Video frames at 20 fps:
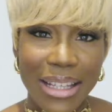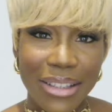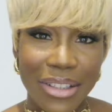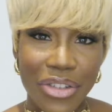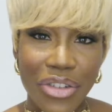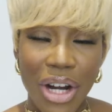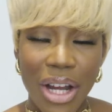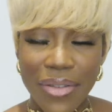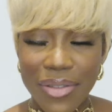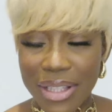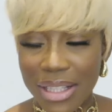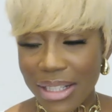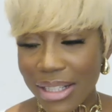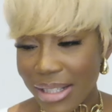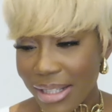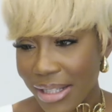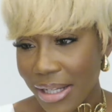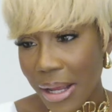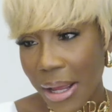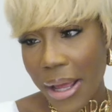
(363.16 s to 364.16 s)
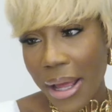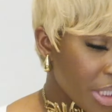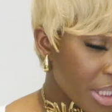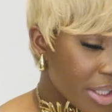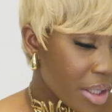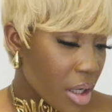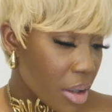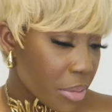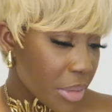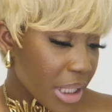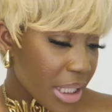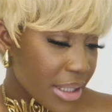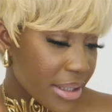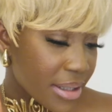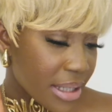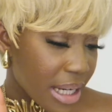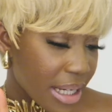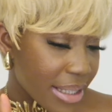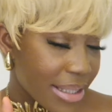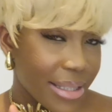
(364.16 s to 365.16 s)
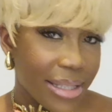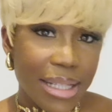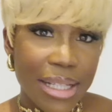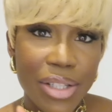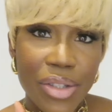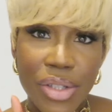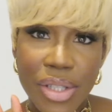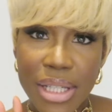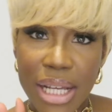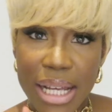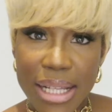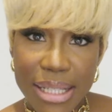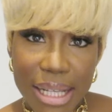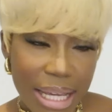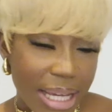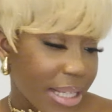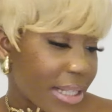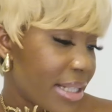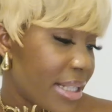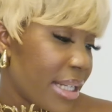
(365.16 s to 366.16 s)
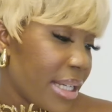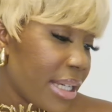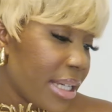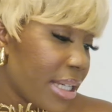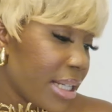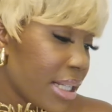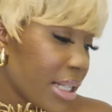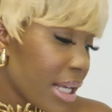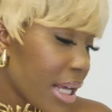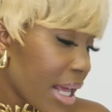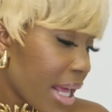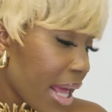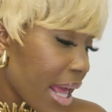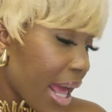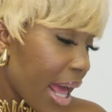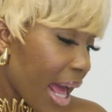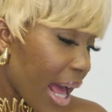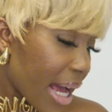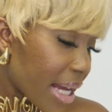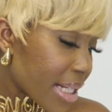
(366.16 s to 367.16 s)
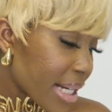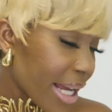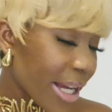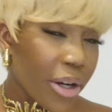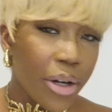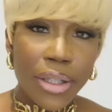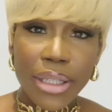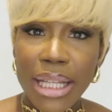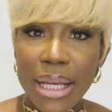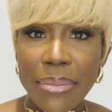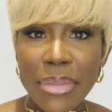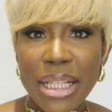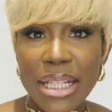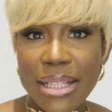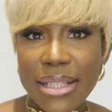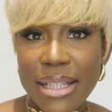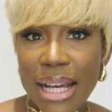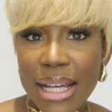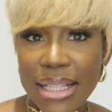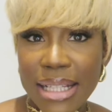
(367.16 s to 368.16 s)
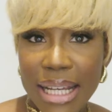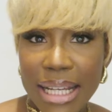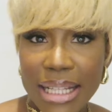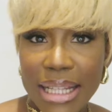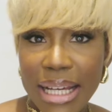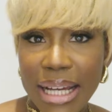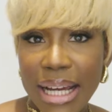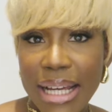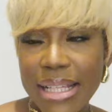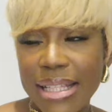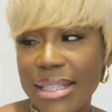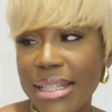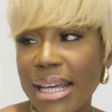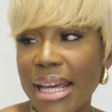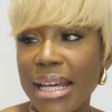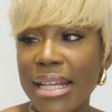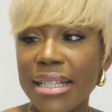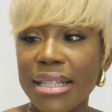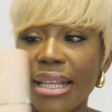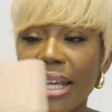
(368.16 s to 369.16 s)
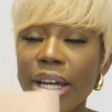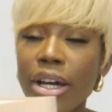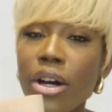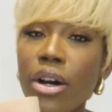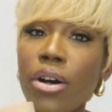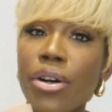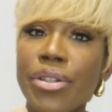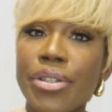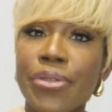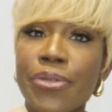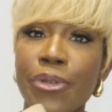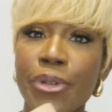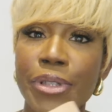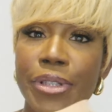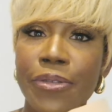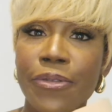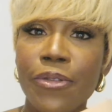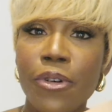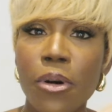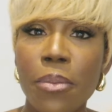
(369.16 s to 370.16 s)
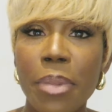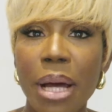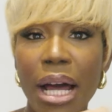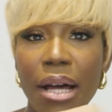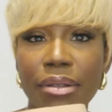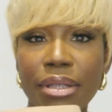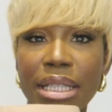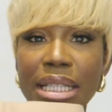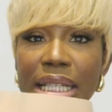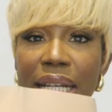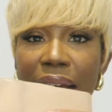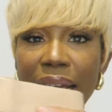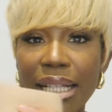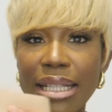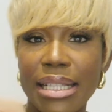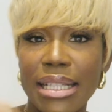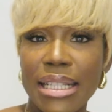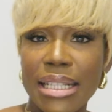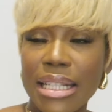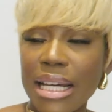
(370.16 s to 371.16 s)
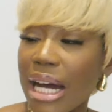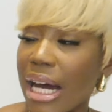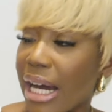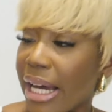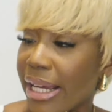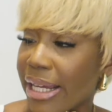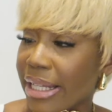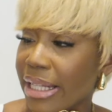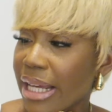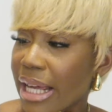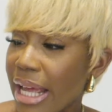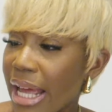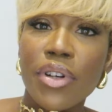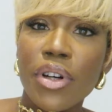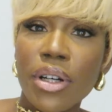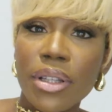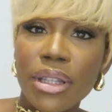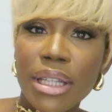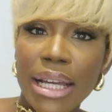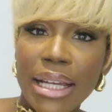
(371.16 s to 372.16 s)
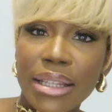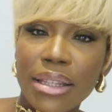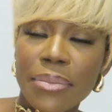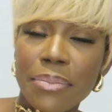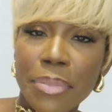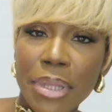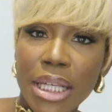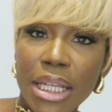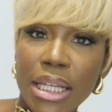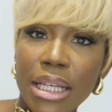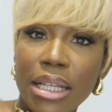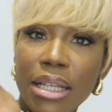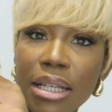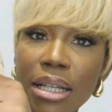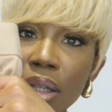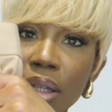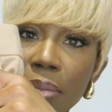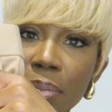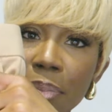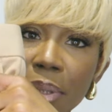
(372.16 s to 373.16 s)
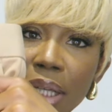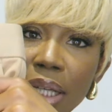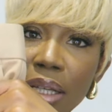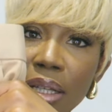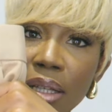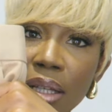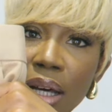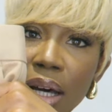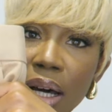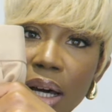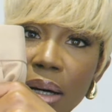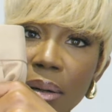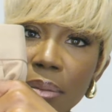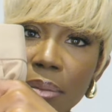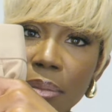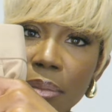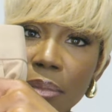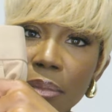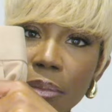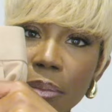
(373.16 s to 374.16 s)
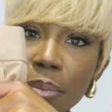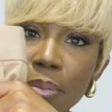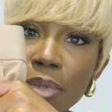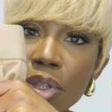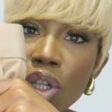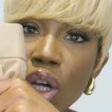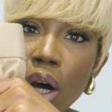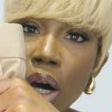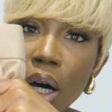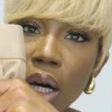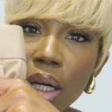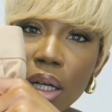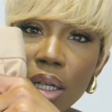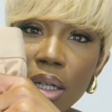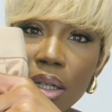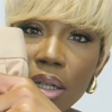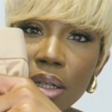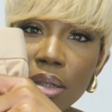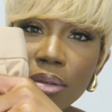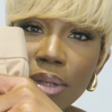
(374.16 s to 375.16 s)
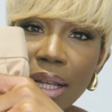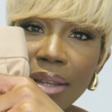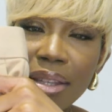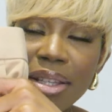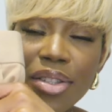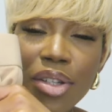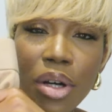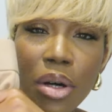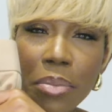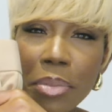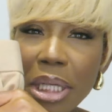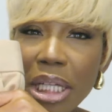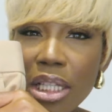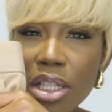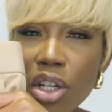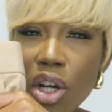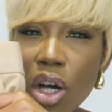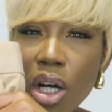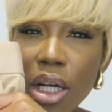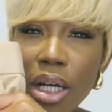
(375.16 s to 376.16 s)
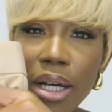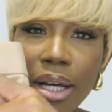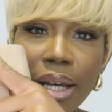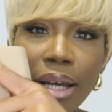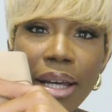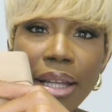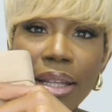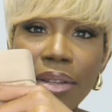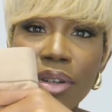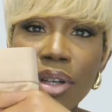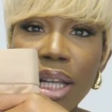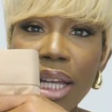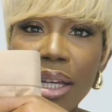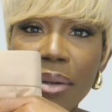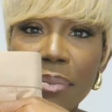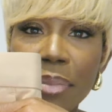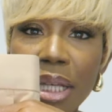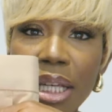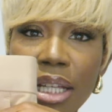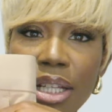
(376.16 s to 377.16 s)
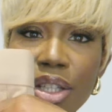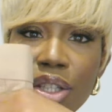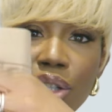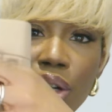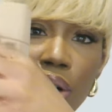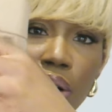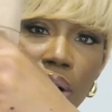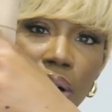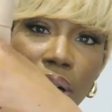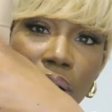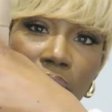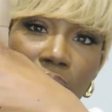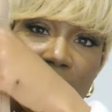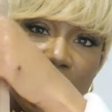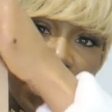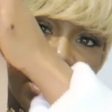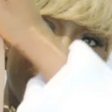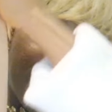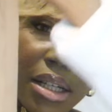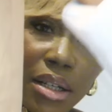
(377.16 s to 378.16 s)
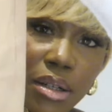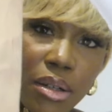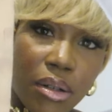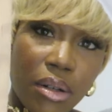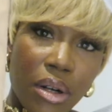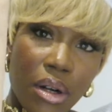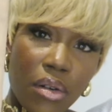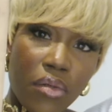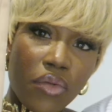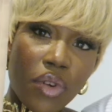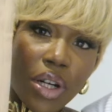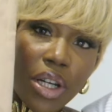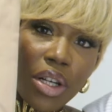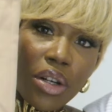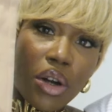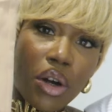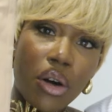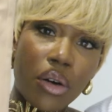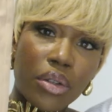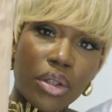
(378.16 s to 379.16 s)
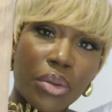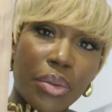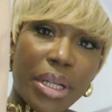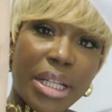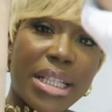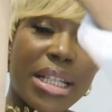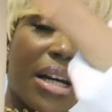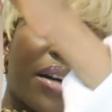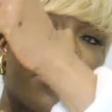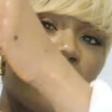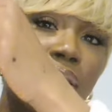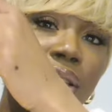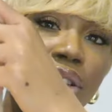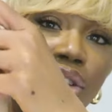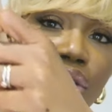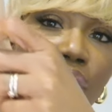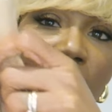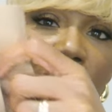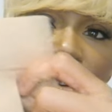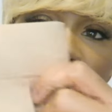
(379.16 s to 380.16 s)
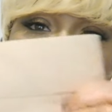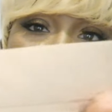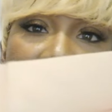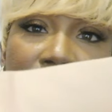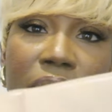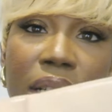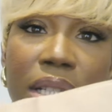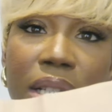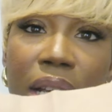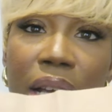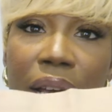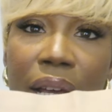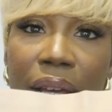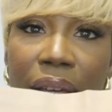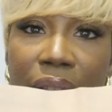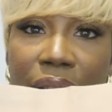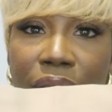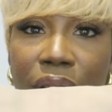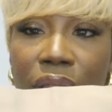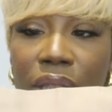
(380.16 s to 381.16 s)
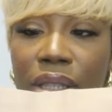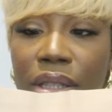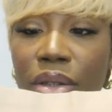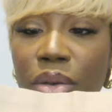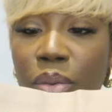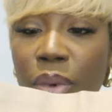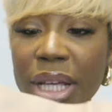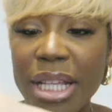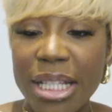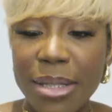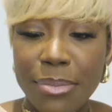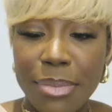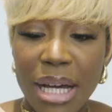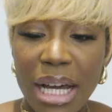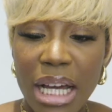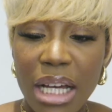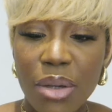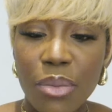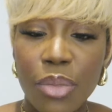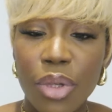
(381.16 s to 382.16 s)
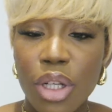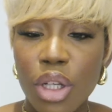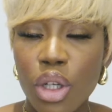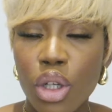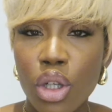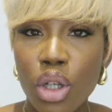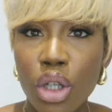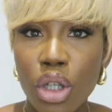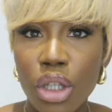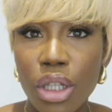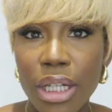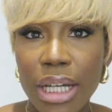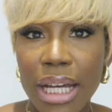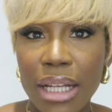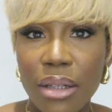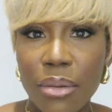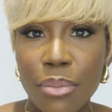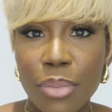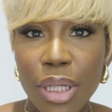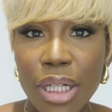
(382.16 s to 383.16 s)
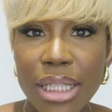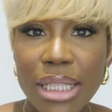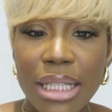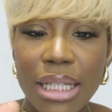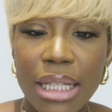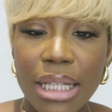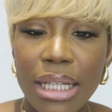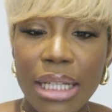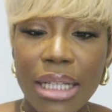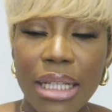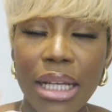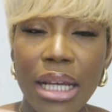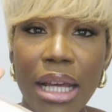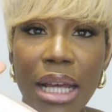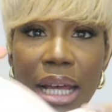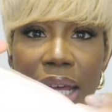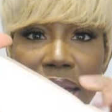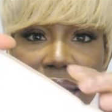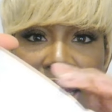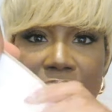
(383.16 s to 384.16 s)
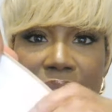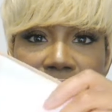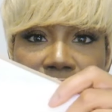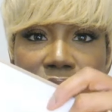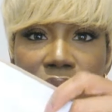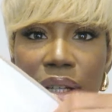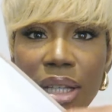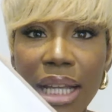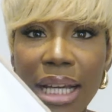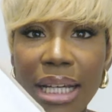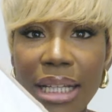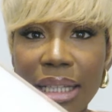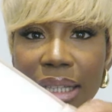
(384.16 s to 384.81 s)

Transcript: in the trousers so these come in size 6 to size 18 and i got them in a size 8 like i said they cost 44 pounds 99 got like the pin the pin um talk i think it's called pin tuck they have got like a pin tuck detail running all the way down the trousers it's got a little waistband with a hook and a button it's got like a